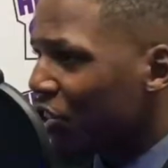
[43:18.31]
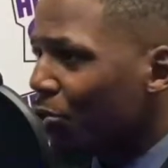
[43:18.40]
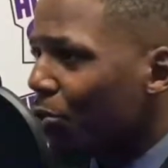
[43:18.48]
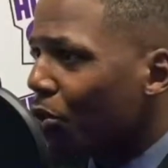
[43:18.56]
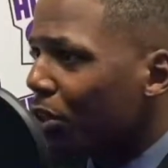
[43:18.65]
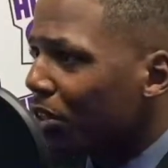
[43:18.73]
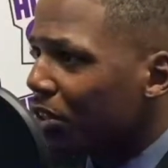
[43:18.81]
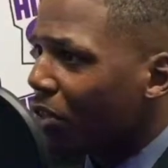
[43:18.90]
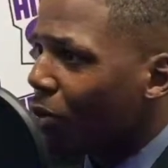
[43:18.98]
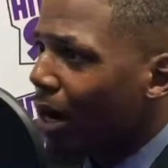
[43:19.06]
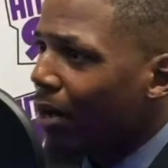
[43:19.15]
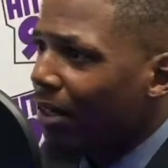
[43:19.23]
you wanted to
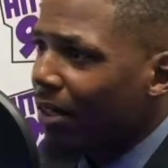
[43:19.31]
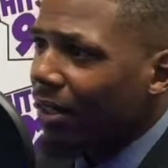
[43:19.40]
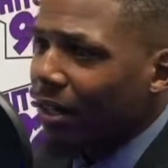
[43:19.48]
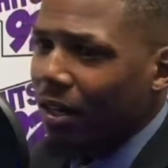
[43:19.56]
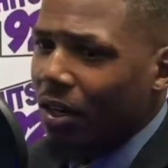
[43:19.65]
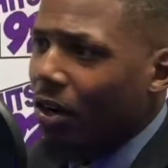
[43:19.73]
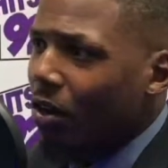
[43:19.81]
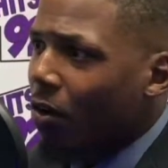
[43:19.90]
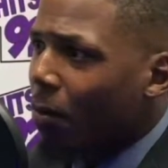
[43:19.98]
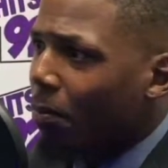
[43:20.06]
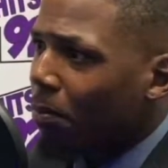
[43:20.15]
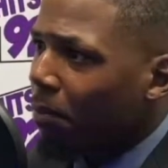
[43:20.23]
go out and
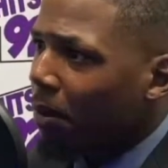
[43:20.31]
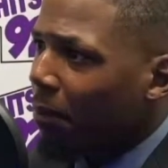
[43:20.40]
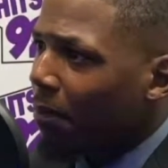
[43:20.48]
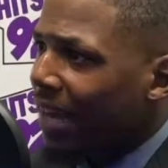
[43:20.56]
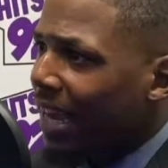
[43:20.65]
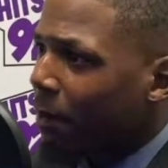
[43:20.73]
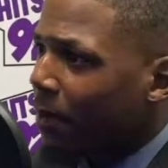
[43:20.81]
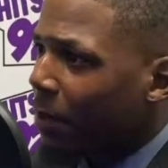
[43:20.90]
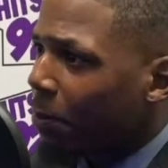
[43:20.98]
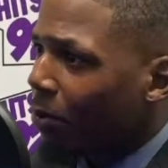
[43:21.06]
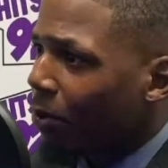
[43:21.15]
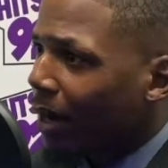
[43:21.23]
harm black
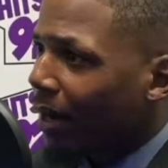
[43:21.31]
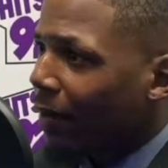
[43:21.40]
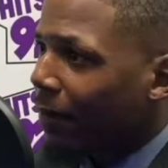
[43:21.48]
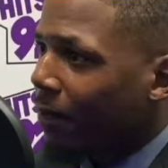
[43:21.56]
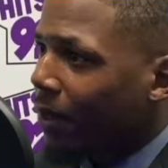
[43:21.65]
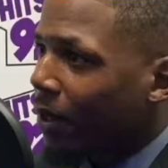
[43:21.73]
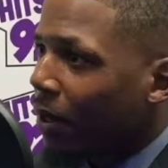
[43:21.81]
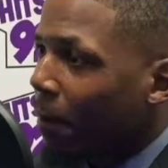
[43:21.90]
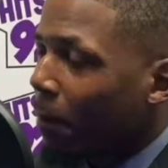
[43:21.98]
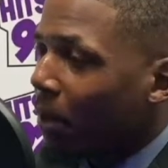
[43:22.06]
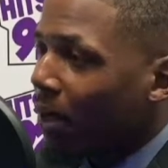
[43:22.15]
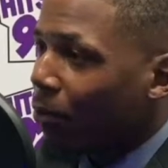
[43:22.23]
people, right?
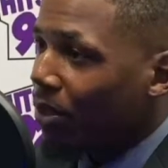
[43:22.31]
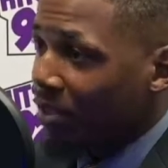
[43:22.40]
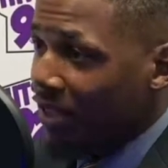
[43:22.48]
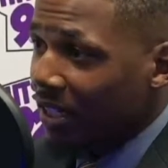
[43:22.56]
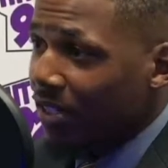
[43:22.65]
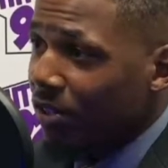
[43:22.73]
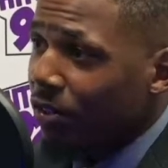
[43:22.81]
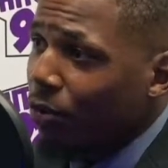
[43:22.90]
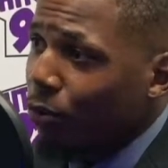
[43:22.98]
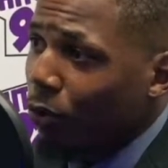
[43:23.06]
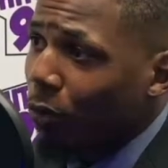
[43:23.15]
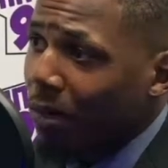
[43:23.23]
But was it easier to
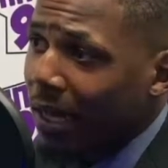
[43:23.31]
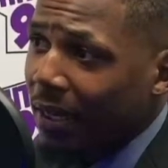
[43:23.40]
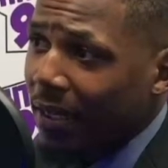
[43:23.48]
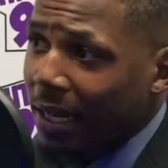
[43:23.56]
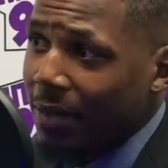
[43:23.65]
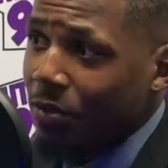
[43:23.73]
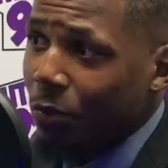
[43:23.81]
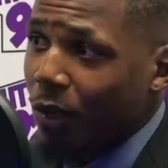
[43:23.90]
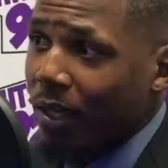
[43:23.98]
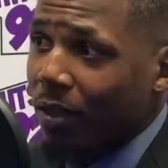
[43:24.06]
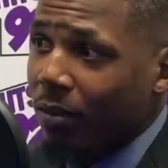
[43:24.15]
throw black lives away?